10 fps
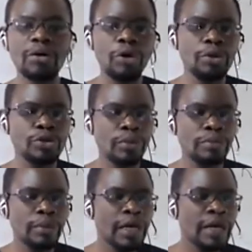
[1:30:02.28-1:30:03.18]

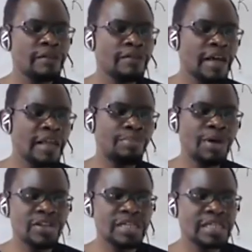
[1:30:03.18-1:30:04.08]
chromosome, then the
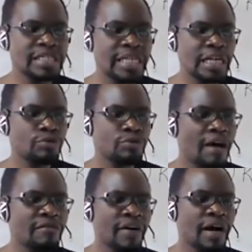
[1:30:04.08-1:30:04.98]
patient is said to
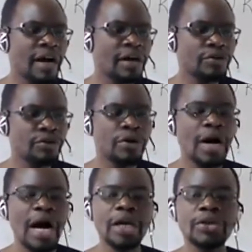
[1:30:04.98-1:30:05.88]
have,
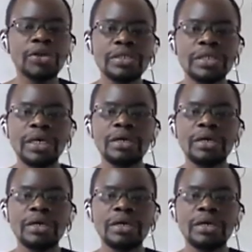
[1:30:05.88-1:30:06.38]
acute,